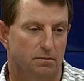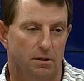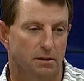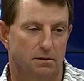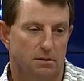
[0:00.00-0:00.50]

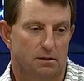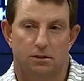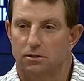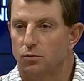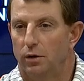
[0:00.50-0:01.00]
this
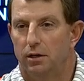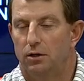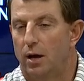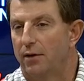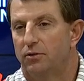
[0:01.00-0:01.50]
is when
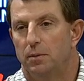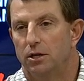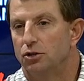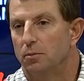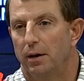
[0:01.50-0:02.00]
you have to
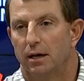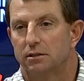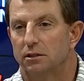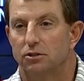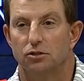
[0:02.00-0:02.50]
be at your
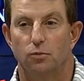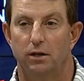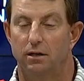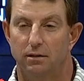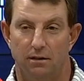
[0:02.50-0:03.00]
best. This is
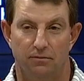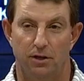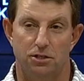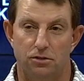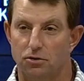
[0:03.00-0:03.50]
when
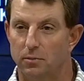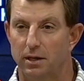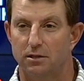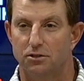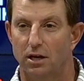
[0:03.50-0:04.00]
divisions are
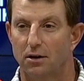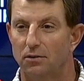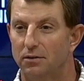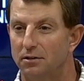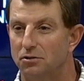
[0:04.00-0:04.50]
being
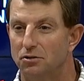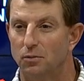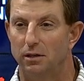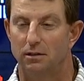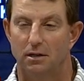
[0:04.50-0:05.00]
settled. This is
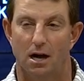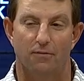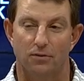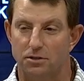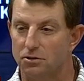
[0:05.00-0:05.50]
when
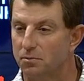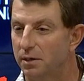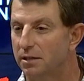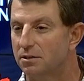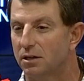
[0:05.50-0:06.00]
conferences are
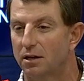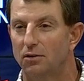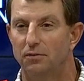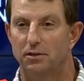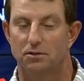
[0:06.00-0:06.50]
being
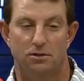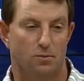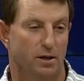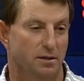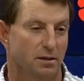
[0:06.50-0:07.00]
settled. This is
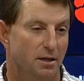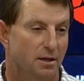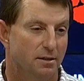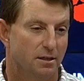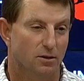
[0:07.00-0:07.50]
when,
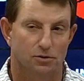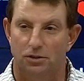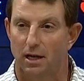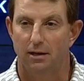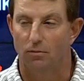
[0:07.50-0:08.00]

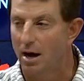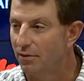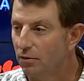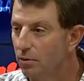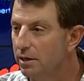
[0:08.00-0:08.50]
state
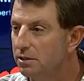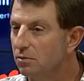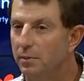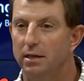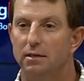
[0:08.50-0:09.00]
rivalries
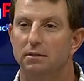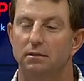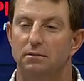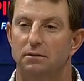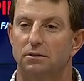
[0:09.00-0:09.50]
are
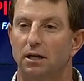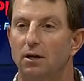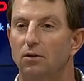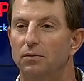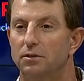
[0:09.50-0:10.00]
being
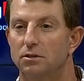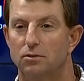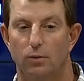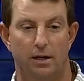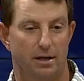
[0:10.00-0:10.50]
settled. This
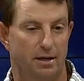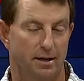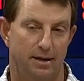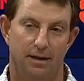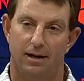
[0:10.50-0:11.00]
is when
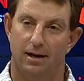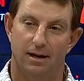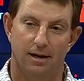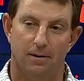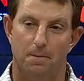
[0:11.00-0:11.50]

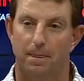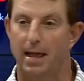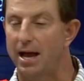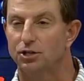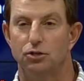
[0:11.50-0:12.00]

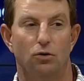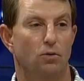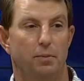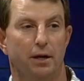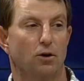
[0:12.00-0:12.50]

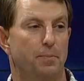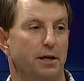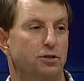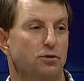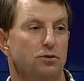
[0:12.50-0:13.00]
national bigger
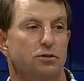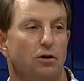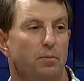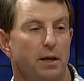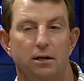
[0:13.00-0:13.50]
pictures
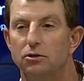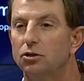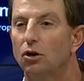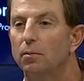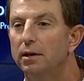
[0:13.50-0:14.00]
are being
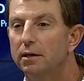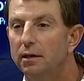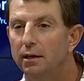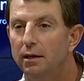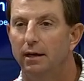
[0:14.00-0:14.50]
determined.
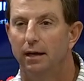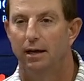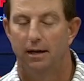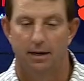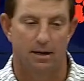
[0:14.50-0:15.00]

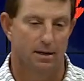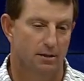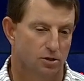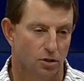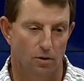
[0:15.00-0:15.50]
And
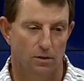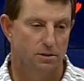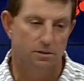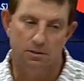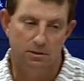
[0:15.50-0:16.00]
so
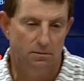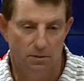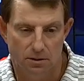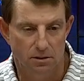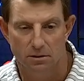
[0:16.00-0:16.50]
this is,
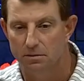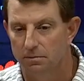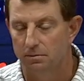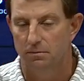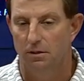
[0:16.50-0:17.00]

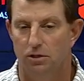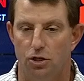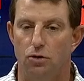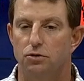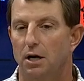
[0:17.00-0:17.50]
it's
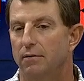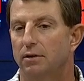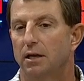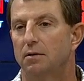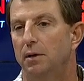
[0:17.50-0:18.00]
huge, and
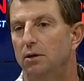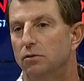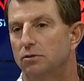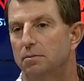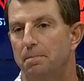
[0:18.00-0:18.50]
everything
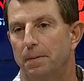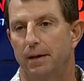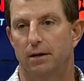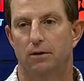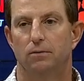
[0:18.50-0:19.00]
builds,
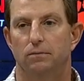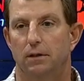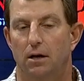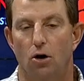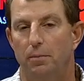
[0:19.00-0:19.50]

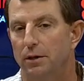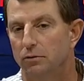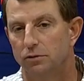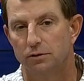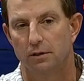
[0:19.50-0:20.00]
it all
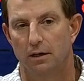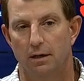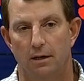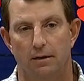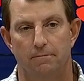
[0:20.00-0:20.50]
builds.
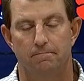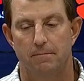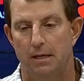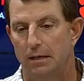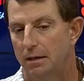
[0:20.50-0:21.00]

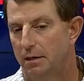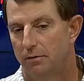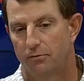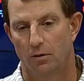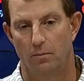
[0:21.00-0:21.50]

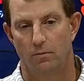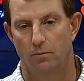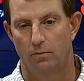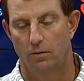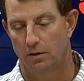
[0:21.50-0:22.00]
from
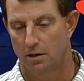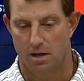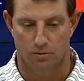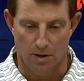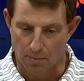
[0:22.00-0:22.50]

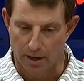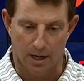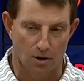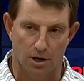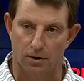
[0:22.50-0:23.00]
as we
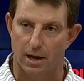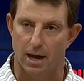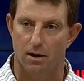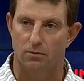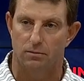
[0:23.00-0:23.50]
break our year
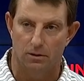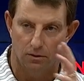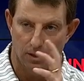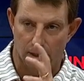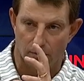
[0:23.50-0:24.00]
down, you
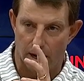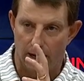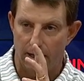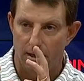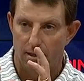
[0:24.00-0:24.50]
know, getting
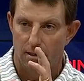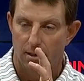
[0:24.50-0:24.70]
ready